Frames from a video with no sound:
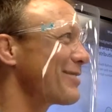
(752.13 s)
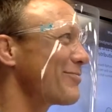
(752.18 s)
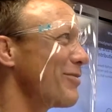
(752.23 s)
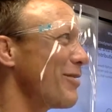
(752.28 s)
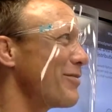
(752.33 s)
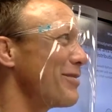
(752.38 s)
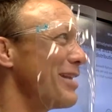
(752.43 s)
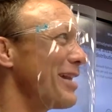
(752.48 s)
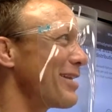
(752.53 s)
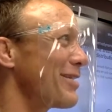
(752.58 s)

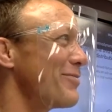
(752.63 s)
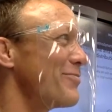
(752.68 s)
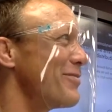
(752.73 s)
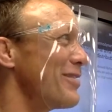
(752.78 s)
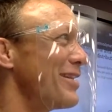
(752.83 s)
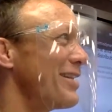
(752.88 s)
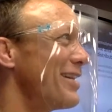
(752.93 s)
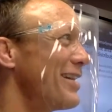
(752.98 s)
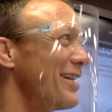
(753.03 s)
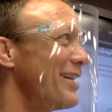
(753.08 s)
That's
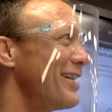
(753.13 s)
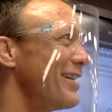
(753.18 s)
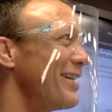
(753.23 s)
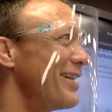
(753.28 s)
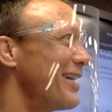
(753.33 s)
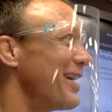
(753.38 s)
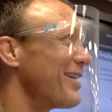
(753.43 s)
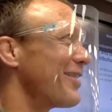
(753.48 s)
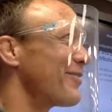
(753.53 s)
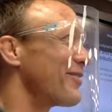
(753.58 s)
probably not going to
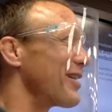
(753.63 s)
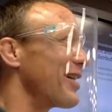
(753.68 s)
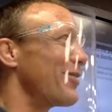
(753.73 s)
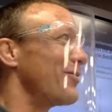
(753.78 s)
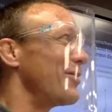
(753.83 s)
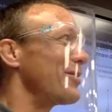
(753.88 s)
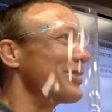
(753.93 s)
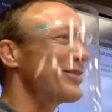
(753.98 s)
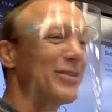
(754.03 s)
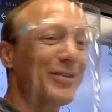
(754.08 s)
be.
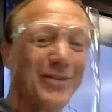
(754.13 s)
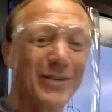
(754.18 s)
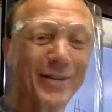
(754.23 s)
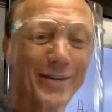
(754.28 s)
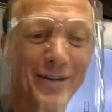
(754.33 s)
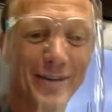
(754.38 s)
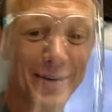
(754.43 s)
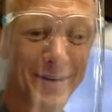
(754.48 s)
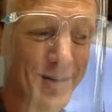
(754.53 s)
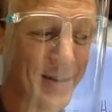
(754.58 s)
I don't think I
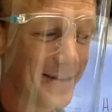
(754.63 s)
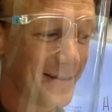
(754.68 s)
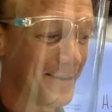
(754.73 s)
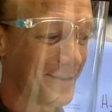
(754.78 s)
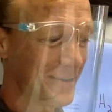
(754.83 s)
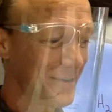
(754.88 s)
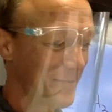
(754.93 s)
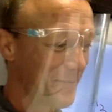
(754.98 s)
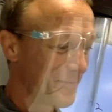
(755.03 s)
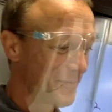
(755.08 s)
want to.
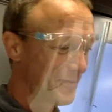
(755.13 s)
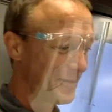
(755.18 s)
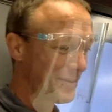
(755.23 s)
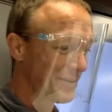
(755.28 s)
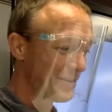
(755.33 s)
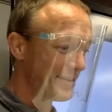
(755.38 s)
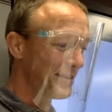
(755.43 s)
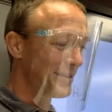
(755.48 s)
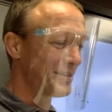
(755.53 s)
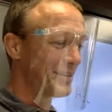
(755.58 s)

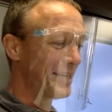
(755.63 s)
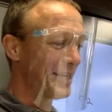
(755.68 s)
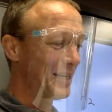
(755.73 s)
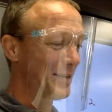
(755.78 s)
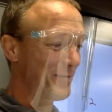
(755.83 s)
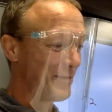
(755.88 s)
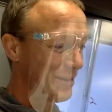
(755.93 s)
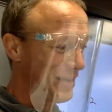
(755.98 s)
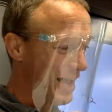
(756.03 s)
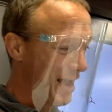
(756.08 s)

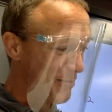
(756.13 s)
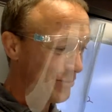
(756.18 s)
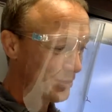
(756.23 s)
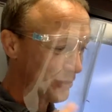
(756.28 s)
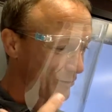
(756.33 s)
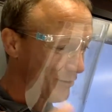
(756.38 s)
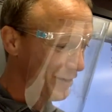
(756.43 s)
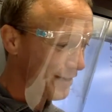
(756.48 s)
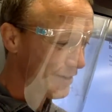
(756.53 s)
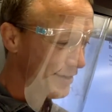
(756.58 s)
Because then
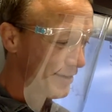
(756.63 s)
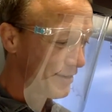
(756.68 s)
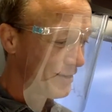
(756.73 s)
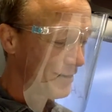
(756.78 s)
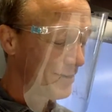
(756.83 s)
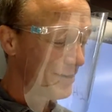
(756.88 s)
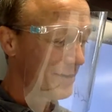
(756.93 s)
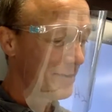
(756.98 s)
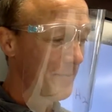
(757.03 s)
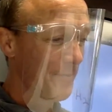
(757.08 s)
it'll be the
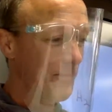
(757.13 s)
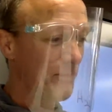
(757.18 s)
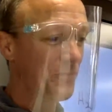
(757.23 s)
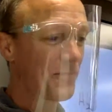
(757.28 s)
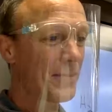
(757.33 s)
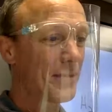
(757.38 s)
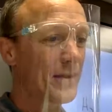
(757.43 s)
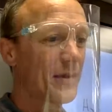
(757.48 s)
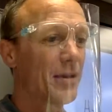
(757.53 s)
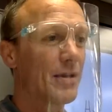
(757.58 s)
opposite way.
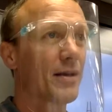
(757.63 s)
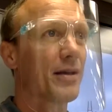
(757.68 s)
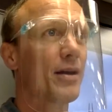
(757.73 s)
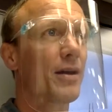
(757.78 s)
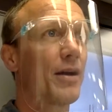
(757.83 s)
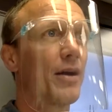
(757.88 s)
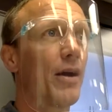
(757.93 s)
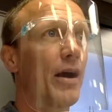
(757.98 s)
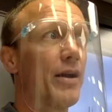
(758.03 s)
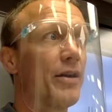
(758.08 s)

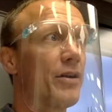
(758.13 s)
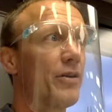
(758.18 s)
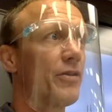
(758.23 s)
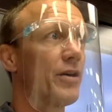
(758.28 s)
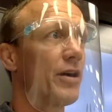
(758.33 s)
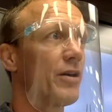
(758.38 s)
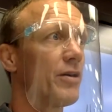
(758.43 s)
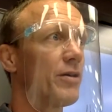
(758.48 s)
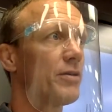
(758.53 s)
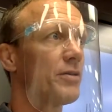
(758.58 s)

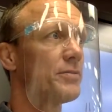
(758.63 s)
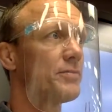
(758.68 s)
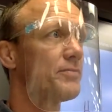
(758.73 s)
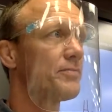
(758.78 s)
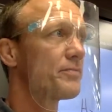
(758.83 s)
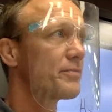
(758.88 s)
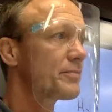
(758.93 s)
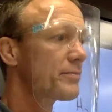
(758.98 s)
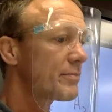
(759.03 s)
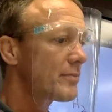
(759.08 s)
All right, you good
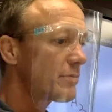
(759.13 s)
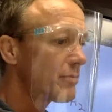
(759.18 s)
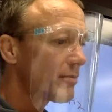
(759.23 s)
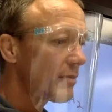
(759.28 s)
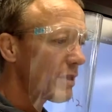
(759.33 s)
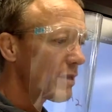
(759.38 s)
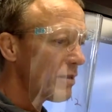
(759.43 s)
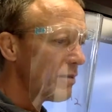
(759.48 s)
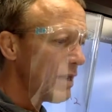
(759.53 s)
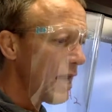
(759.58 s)
there?
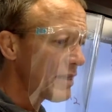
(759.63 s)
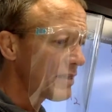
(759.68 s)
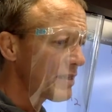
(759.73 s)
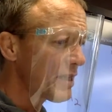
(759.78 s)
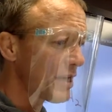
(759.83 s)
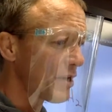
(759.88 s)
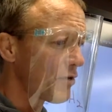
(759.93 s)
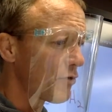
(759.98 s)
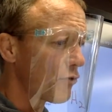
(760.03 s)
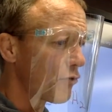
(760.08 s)

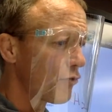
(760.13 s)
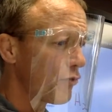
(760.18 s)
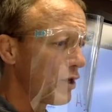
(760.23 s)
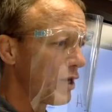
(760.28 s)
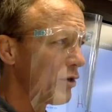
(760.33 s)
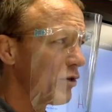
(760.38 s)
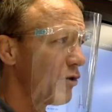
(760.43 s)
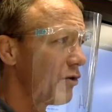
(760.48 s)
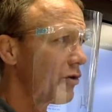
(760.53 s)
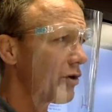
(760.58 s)
Last
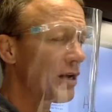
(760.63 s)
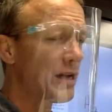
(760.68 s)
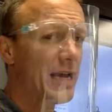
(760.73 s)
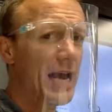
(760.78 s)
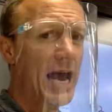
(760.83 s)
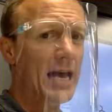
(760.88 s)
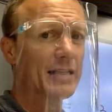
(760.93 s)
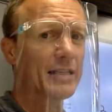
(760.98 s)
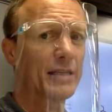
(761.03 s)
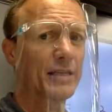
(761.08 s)
thing.
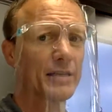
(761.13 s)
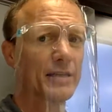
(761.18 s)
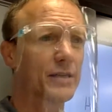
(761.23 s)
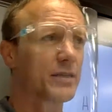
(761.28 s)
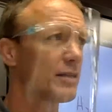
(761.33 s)
Real